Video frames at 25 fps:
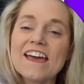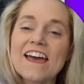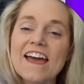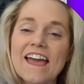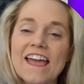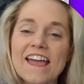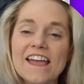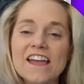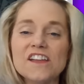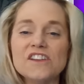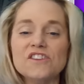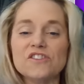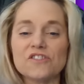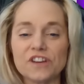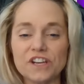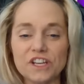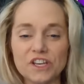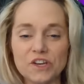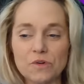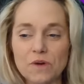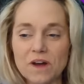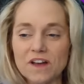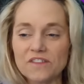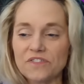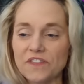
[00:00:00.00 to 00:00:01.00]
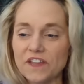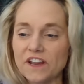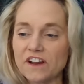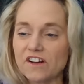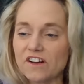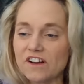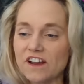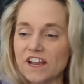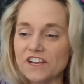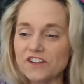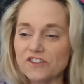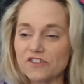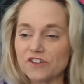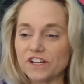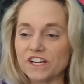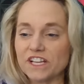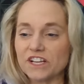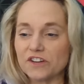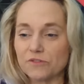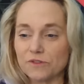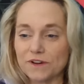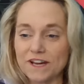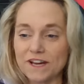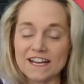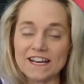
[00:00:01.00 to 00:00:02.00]
And you're going to go out there and you're going to
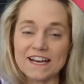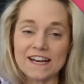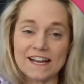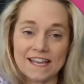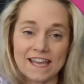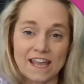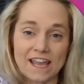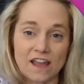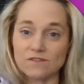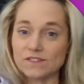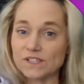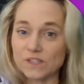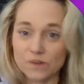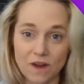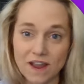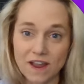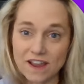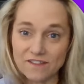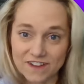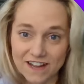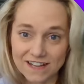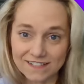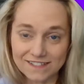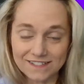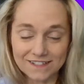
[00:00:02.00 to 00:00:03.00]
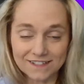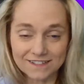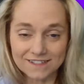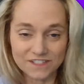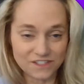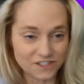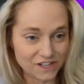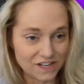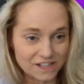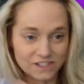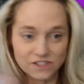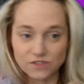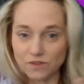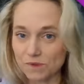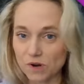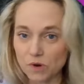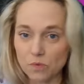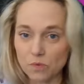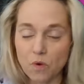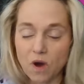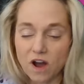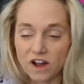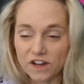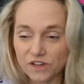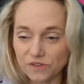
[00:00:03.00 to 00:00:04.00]
create an account. So I have not done this yet, so I'm going to
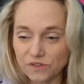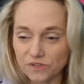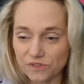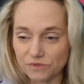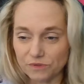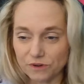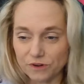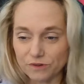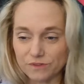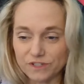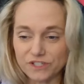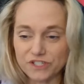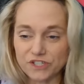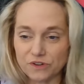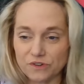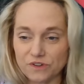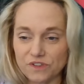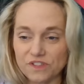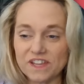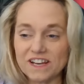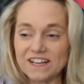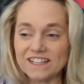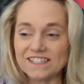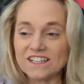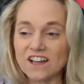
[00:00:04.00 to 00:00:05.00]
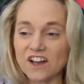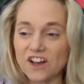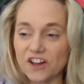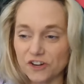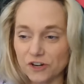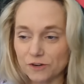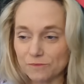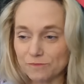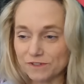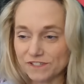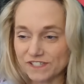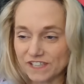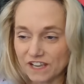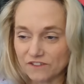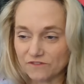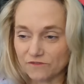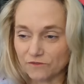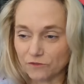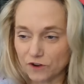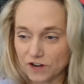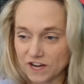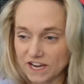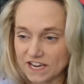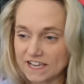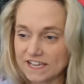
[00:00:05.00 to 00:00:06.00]
walk you through and show you that it's 100%
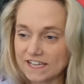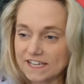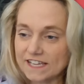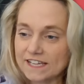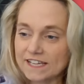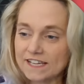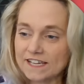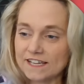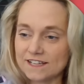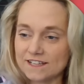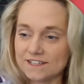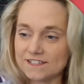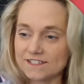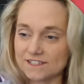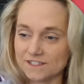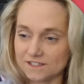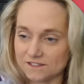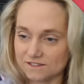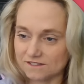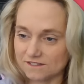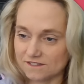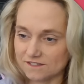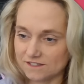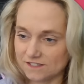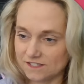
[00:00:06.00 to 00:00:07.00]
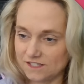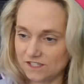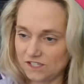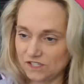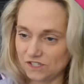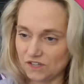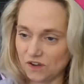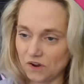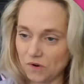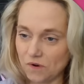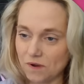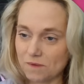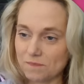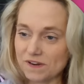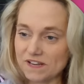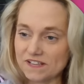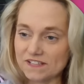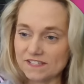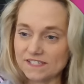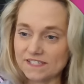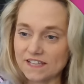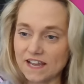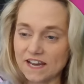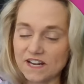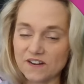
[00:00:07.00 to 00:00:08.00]
free. So I'm going to
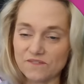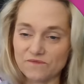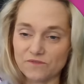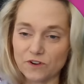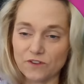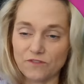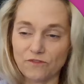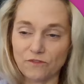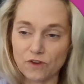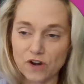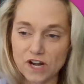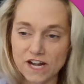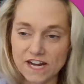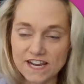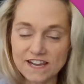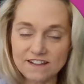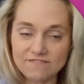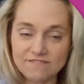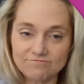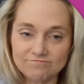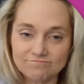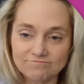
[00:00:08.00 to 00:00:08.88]
sign up for free.